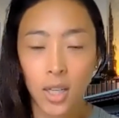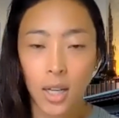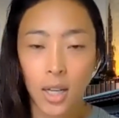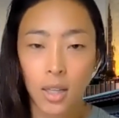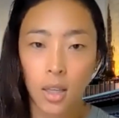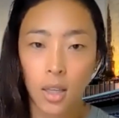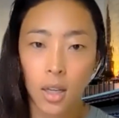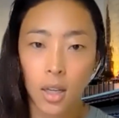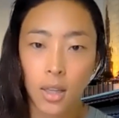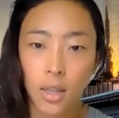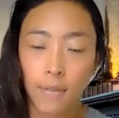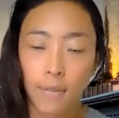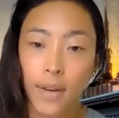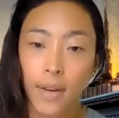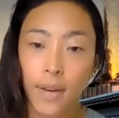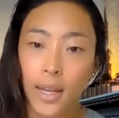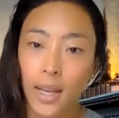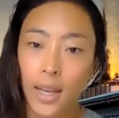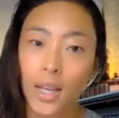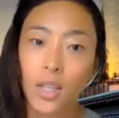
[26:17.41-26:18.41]
I think on the
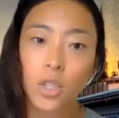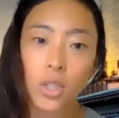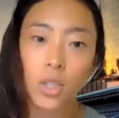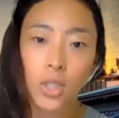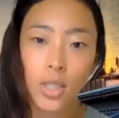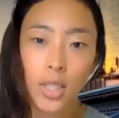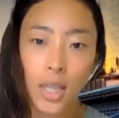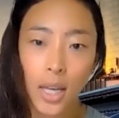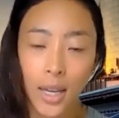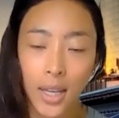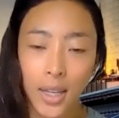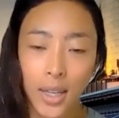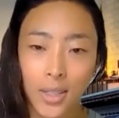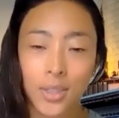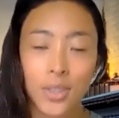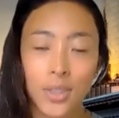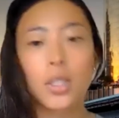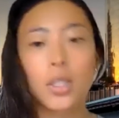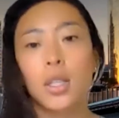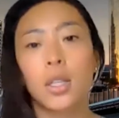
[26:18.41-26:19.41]
financial side,
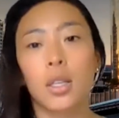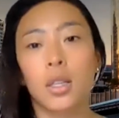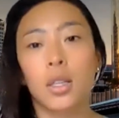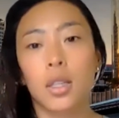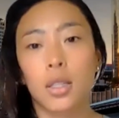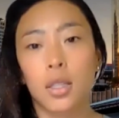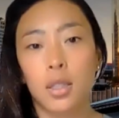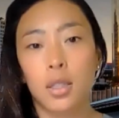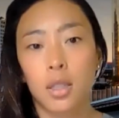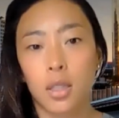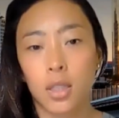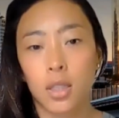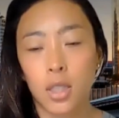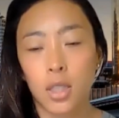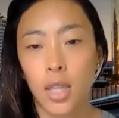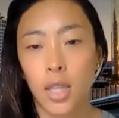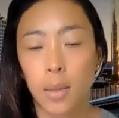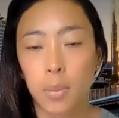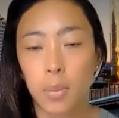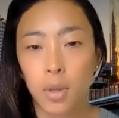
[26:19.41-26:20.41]
you see the
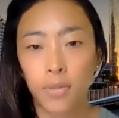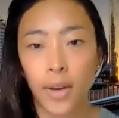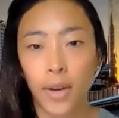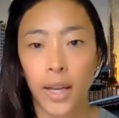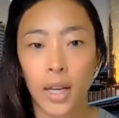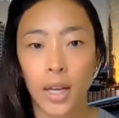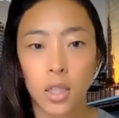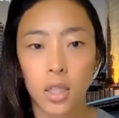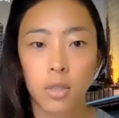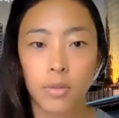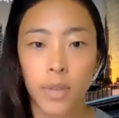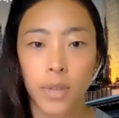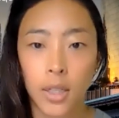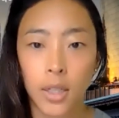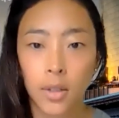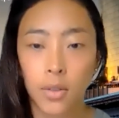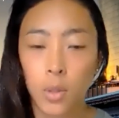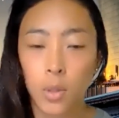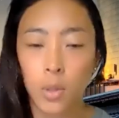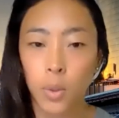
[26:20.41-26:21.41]
sustainable finance
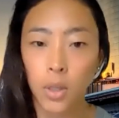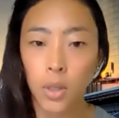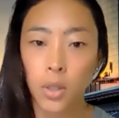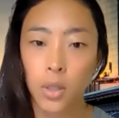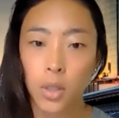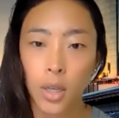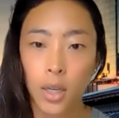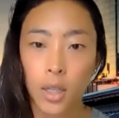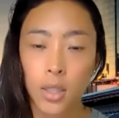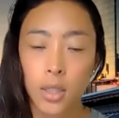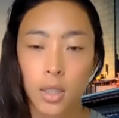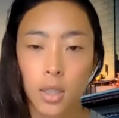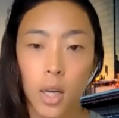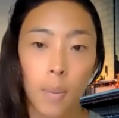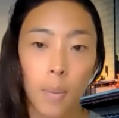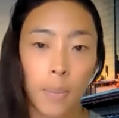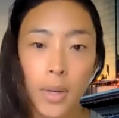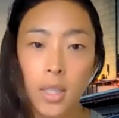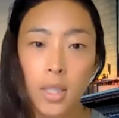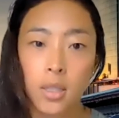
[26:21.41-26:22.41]
directives where you're going to see
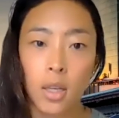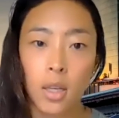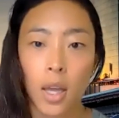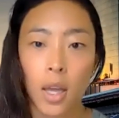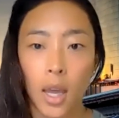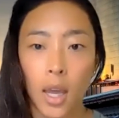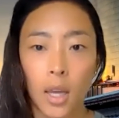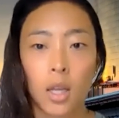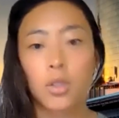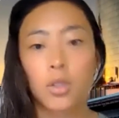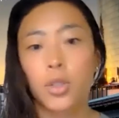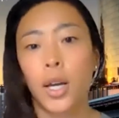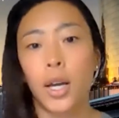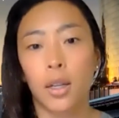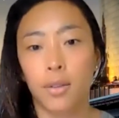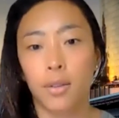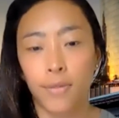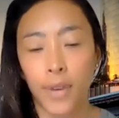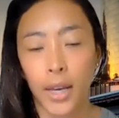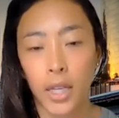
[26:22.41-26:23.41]
companies that can't
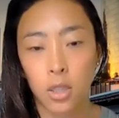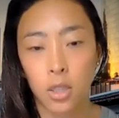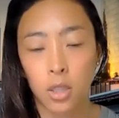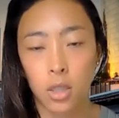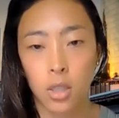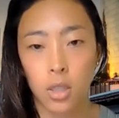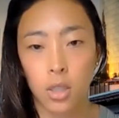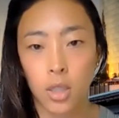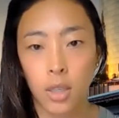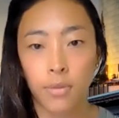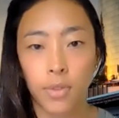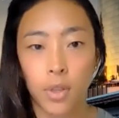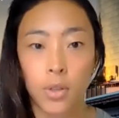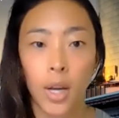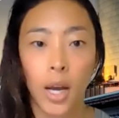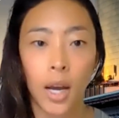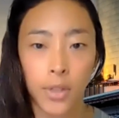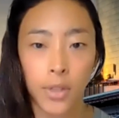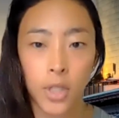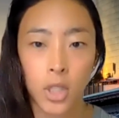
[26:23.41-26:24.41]
attract investors if they're
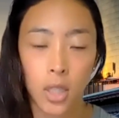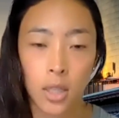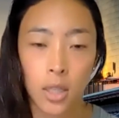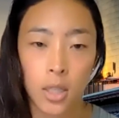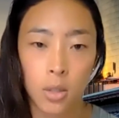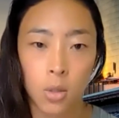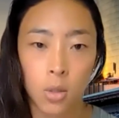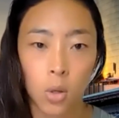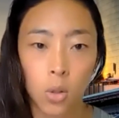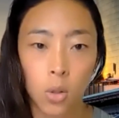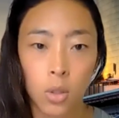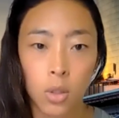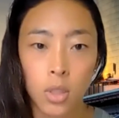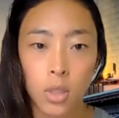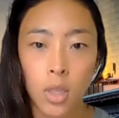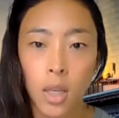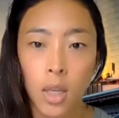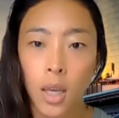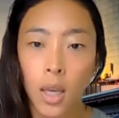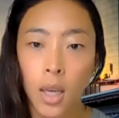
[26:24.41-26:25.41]
not reaching these goals
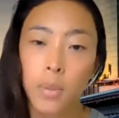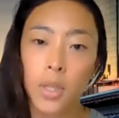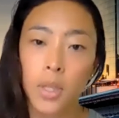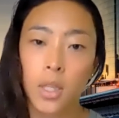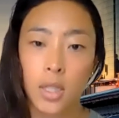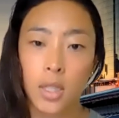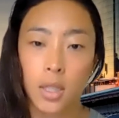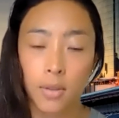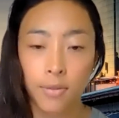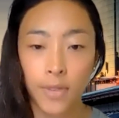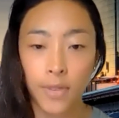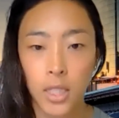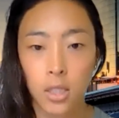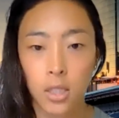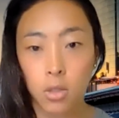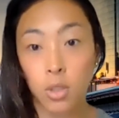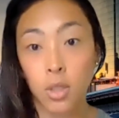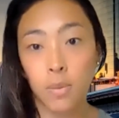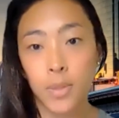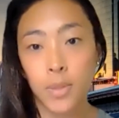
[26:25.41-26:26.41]
because the
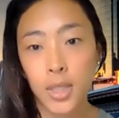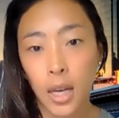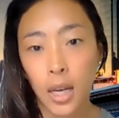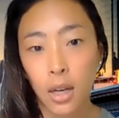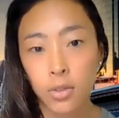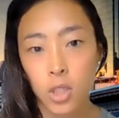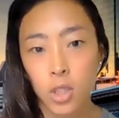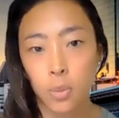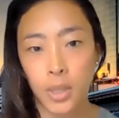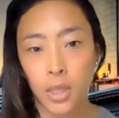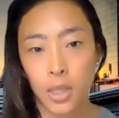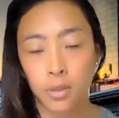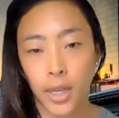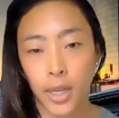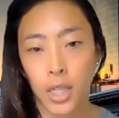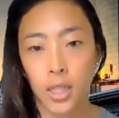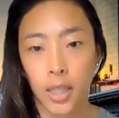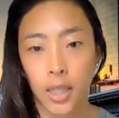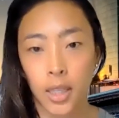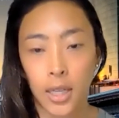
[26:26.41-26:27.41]
investors themselves are being
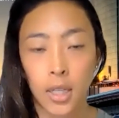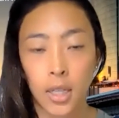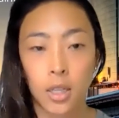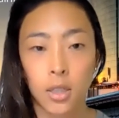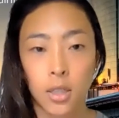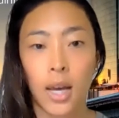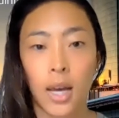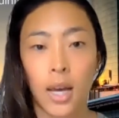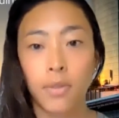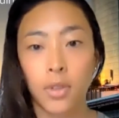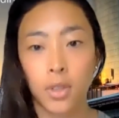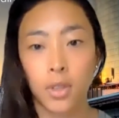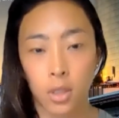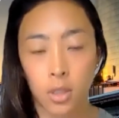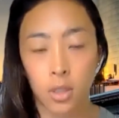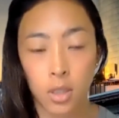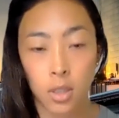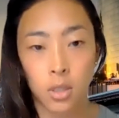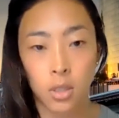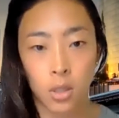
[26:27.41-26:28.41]
regulated into having to
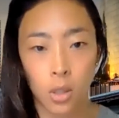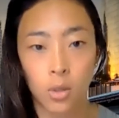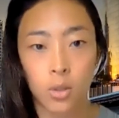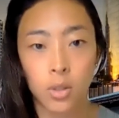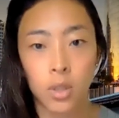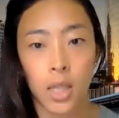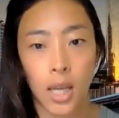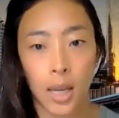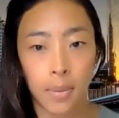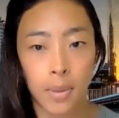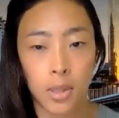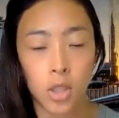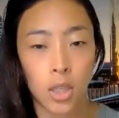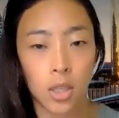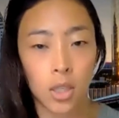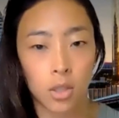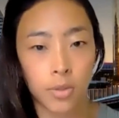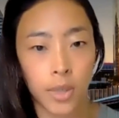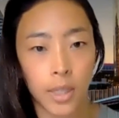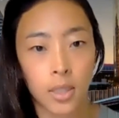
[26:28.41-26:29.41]
disclose climate
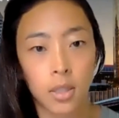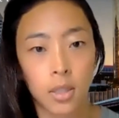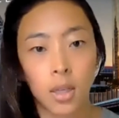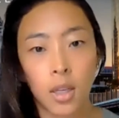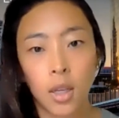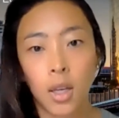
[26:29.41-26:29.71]
change risk.